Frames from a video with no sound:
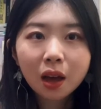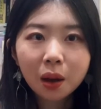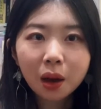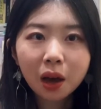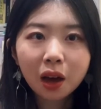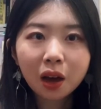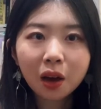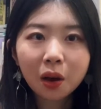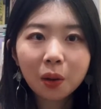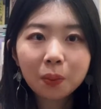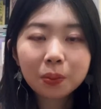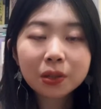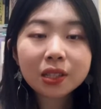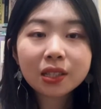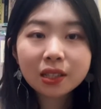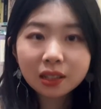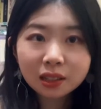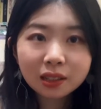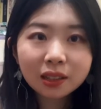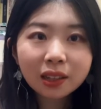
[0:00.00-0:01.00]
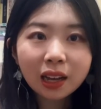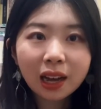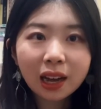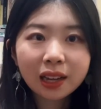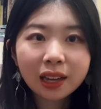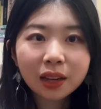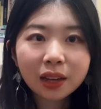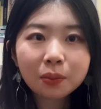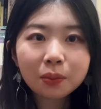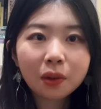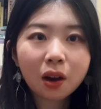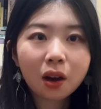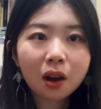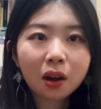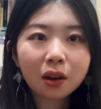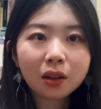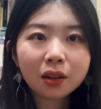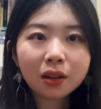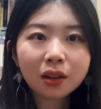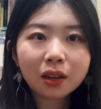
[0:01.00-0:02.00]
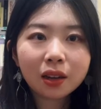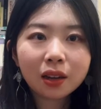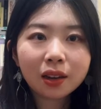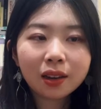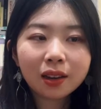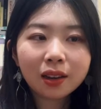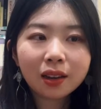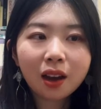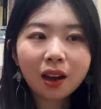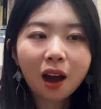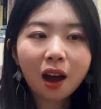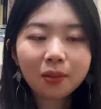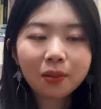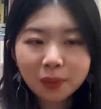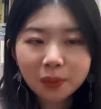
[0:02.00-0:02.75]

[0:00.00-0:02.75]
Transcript: But still, I am on